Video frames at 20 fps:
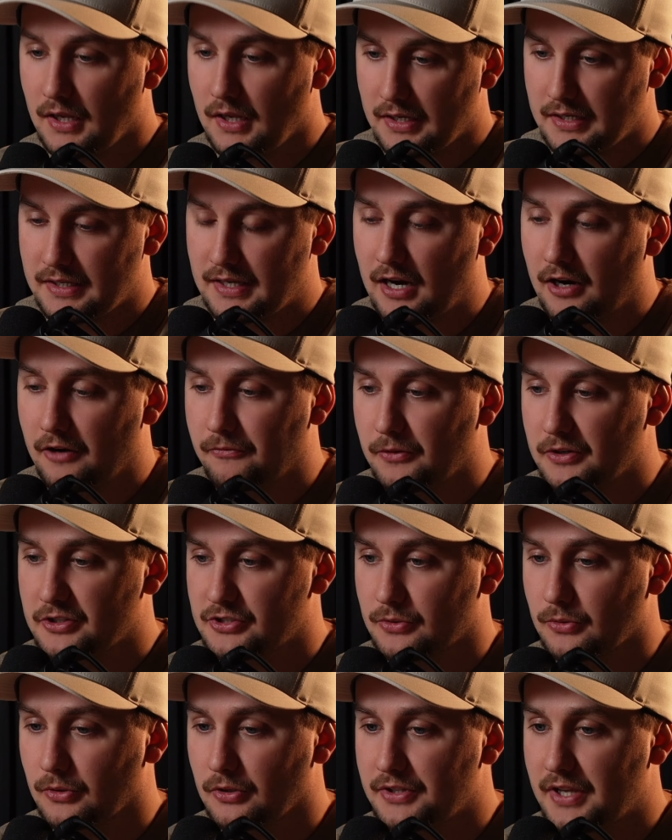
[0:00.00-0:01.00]
Now, if we
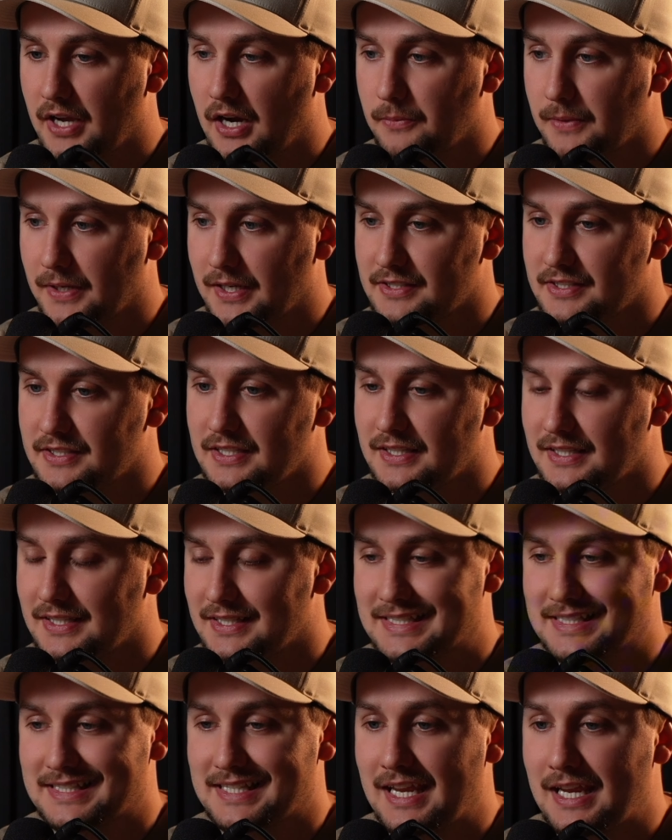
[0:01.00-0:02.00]
scroll down, we can see the
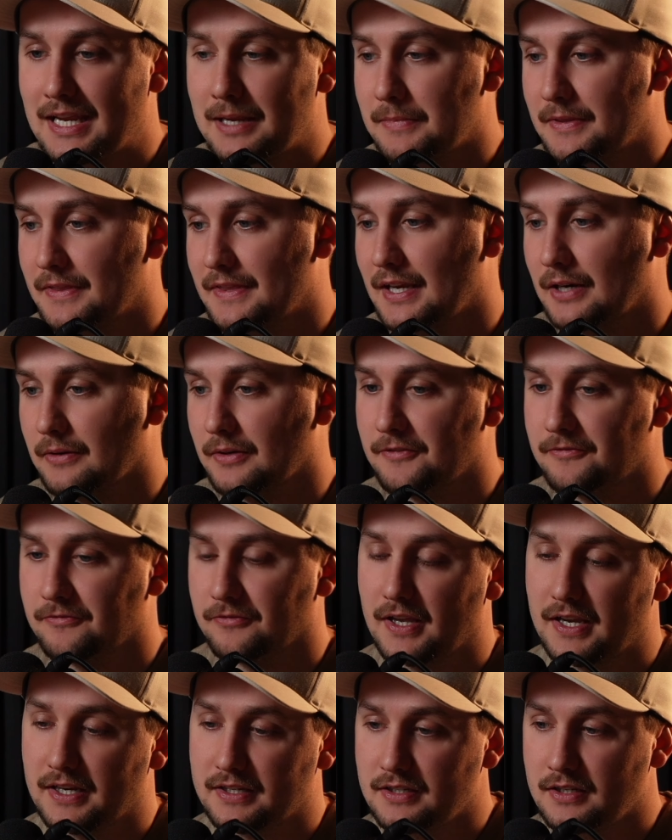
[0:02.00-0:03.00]
same thing
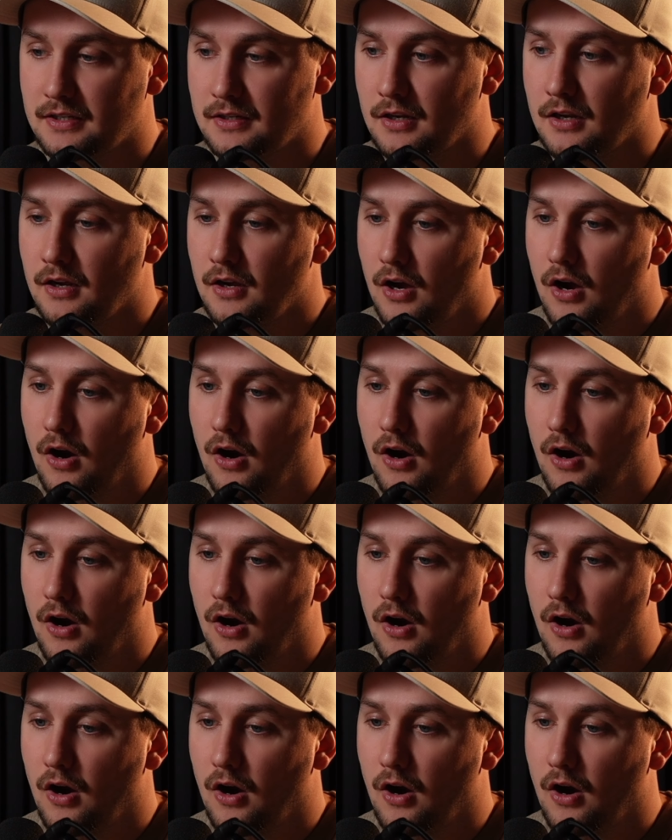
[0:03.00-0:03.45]
reflected